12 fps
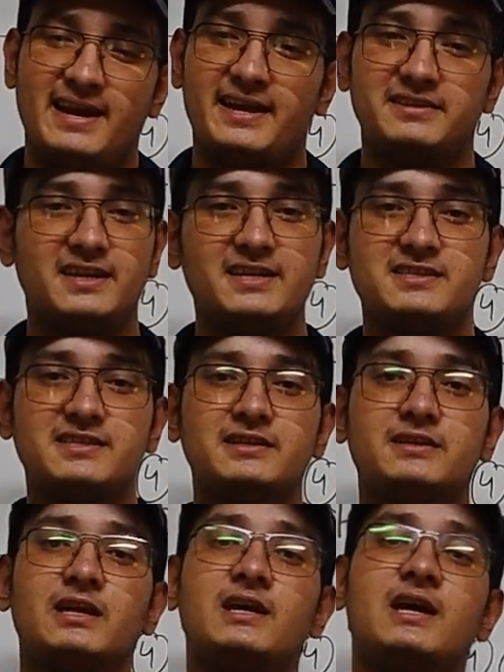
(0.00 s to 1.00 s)
And that's
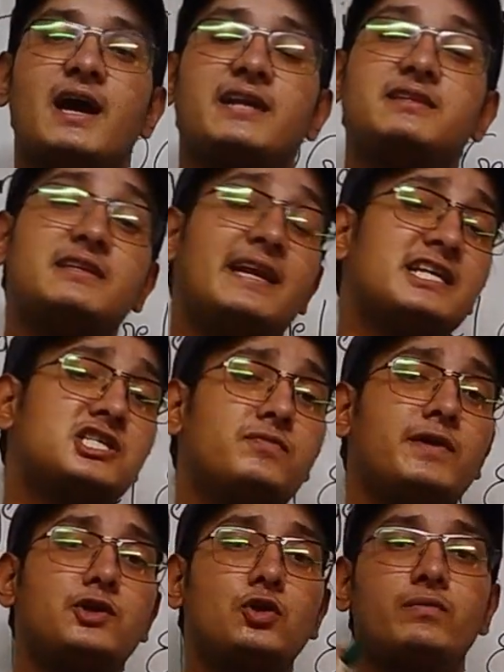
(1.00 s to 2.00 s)
it. In the next
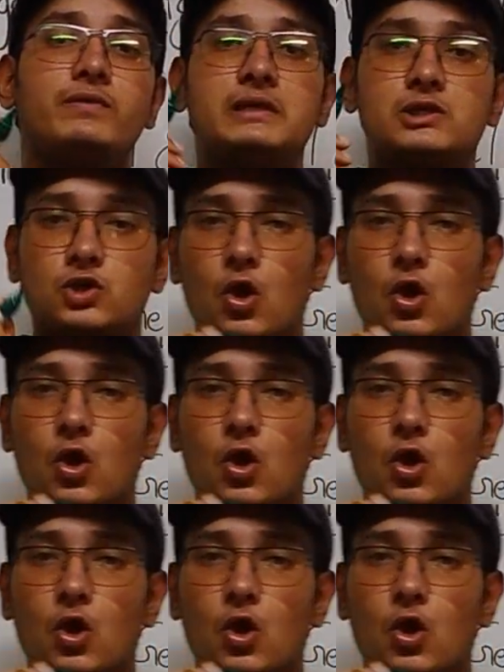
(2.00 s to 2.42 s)
video, we will